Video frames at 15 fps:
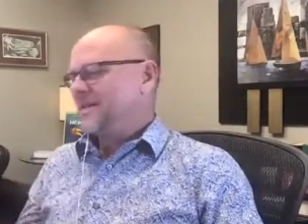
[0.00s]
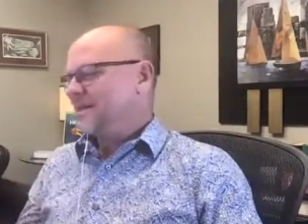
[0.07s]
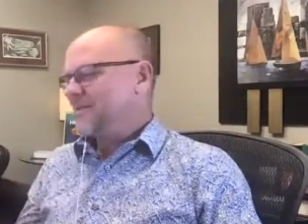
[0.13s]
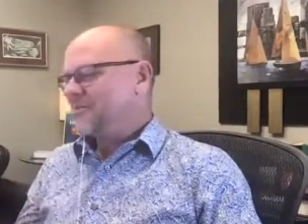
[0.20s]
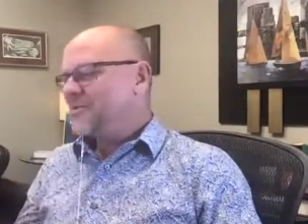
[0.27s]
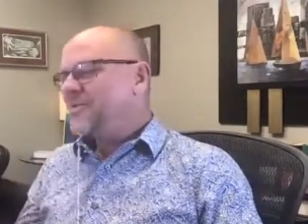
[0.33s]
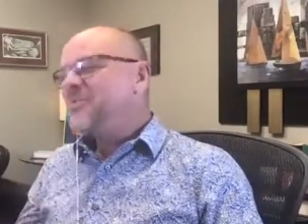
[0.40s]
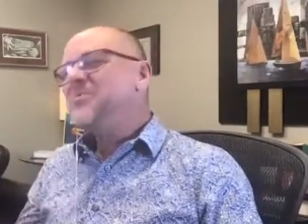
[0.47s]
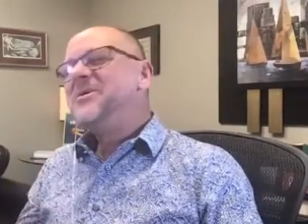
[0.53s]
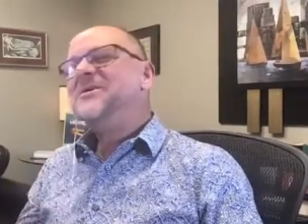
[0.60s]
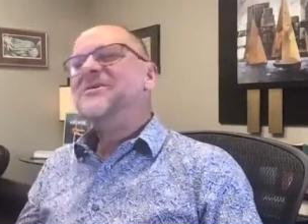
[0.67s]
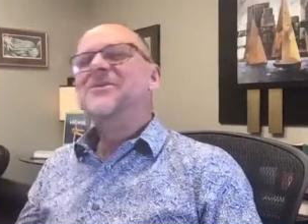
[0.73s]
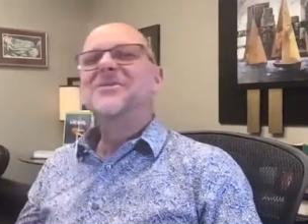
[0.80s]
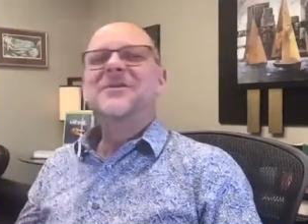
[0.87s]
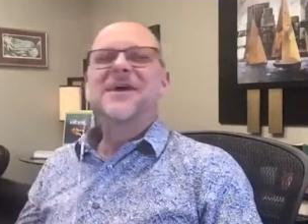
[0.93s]
We'll beat
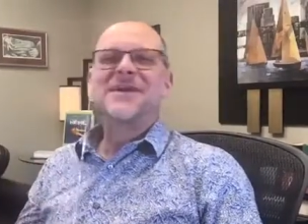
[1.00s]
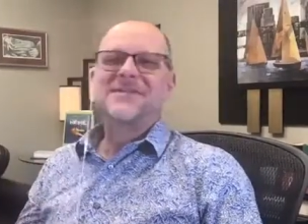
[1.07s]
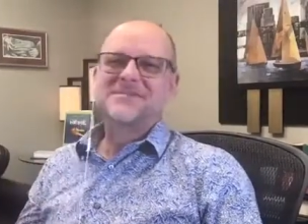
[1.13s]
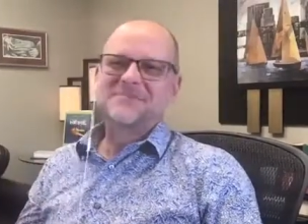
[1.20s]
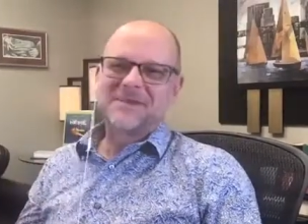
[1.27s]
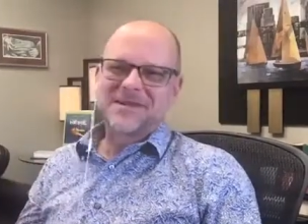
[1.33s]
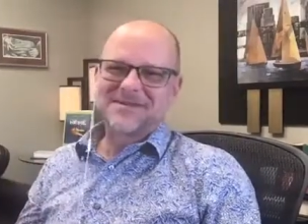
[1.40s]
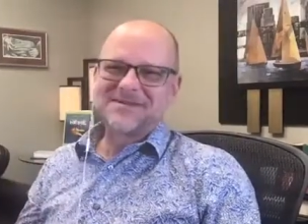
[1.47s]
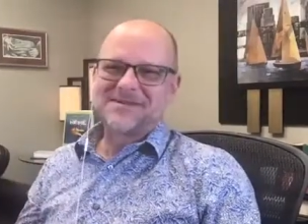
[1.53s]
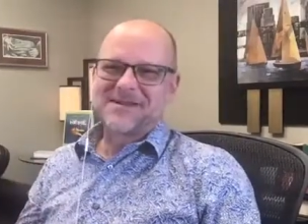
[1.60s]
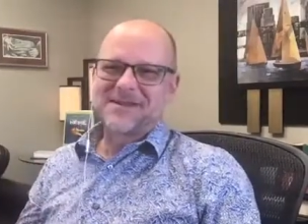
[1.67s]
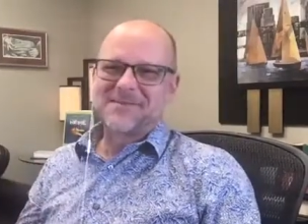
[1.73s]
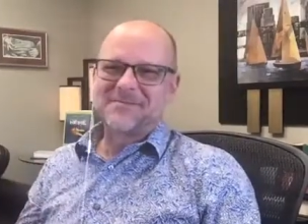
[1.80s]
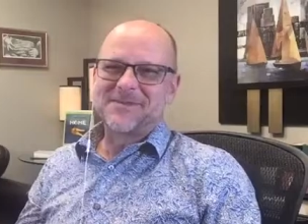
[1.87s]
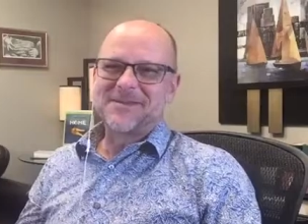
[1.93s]
all that up next time.
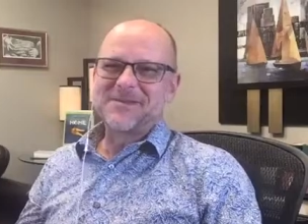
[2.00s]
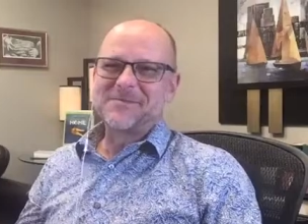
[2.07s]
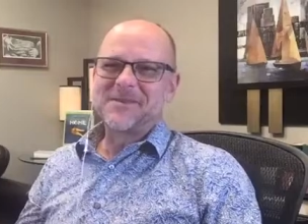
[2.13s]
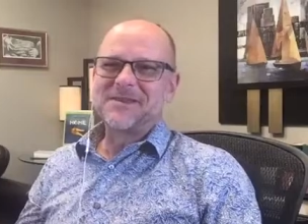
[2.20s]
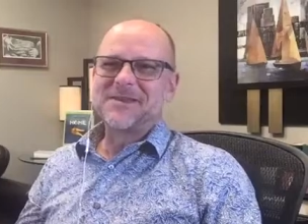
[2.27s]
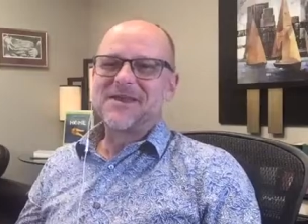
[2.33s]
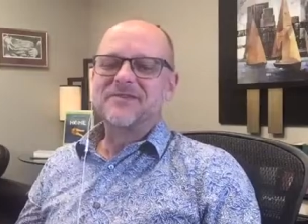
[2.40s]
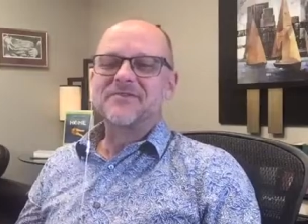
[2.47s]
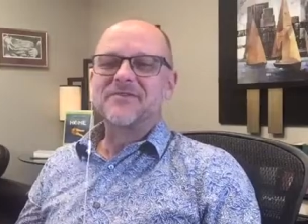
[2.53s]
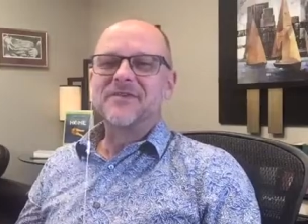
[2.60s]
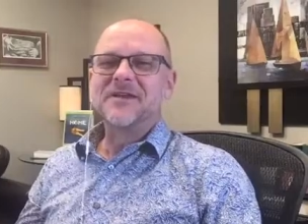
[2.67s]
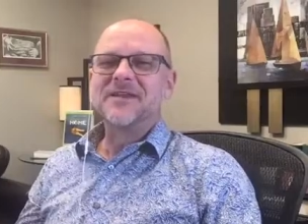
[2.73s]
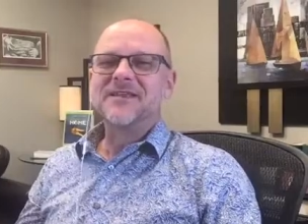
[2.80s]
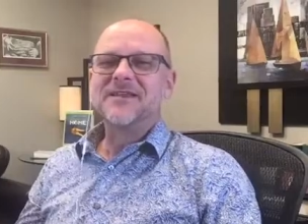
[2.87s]
It'll be a lot of fun.